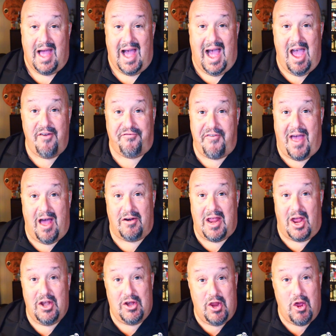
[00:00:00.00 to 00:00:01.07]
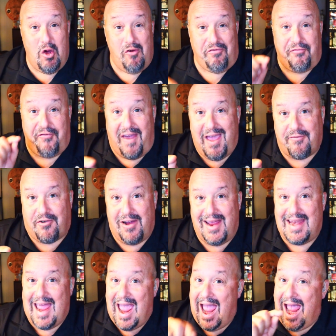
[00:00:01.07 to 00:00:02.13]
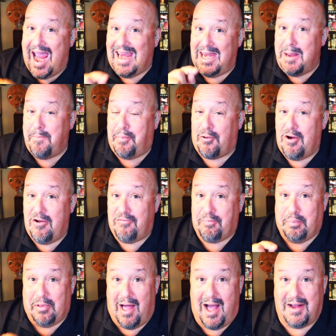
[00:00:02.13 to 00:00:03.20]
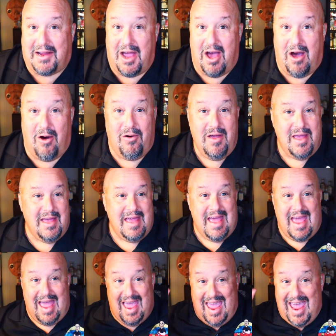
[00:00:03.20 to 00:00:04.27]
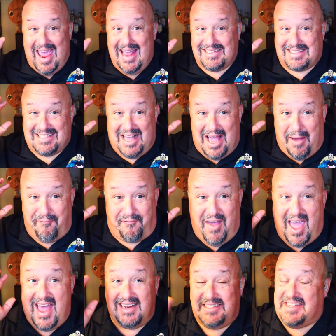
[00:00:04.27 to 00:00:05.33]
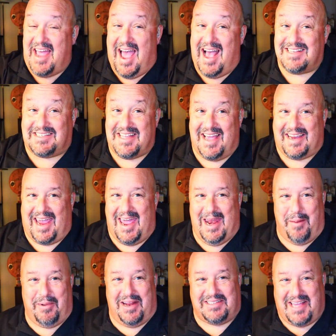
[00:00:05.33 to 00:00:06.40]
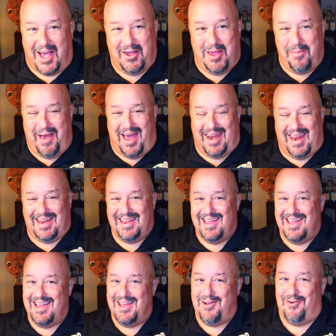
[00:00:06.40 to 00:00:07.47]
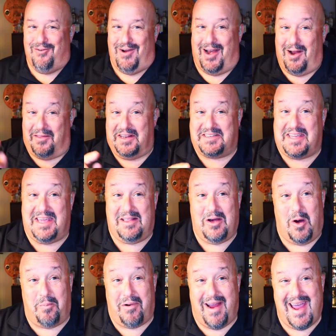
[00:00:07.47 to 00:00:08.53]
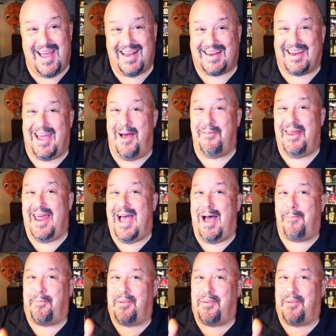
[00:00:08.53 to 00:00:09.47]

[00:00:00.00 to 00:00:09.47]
I found a new favorite 80 proof Blanco. It's fantastic, and I'm going to tell you about it right on the Tequila Hombre coming up